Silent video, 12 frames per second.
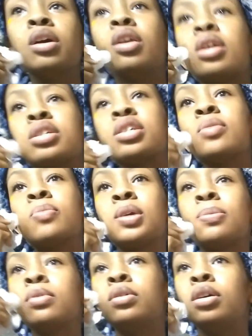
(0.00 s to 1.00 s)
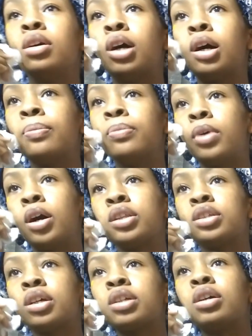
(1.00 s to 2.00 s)
And I've seen people um,
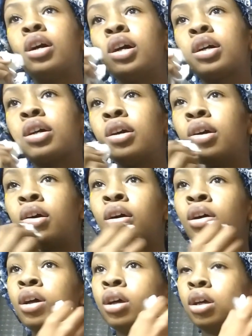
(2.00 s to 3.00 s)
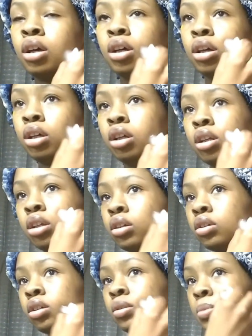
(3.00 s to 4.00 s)
on TikTok and
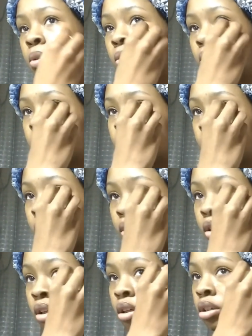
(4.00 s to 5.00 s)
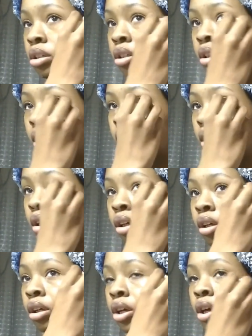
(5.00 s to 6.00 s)
YouTube Shorts doing this,
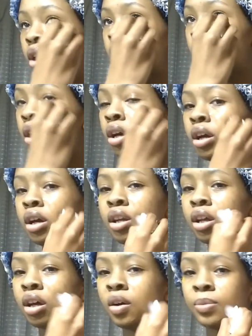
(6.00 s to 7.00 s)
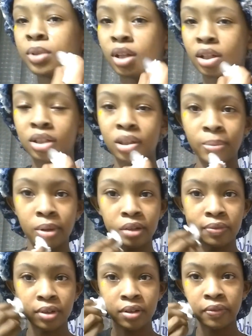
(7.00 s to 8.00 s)
and it helped to like
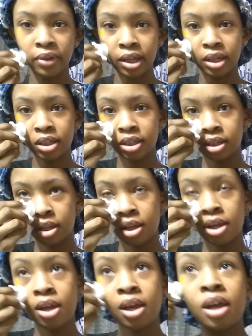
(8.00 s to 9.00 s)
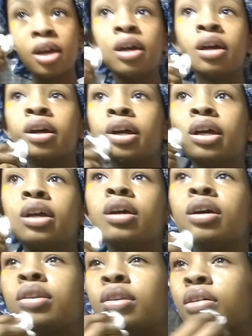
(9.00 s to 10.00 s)
depuff your face.
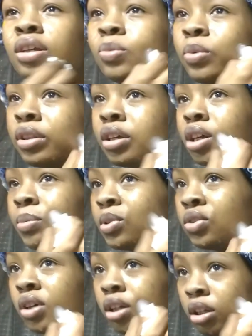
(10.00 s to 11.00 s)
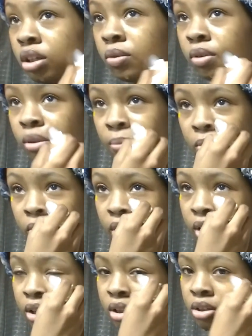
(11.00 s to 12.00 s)
And that's one thing I've been trying to do in the
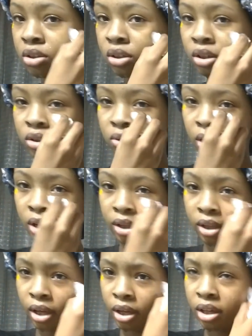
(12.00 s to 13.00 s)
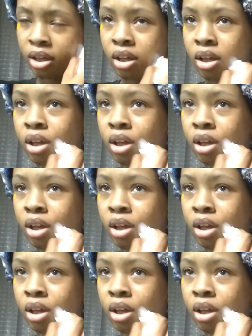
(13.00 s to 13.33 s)
morning is to try to like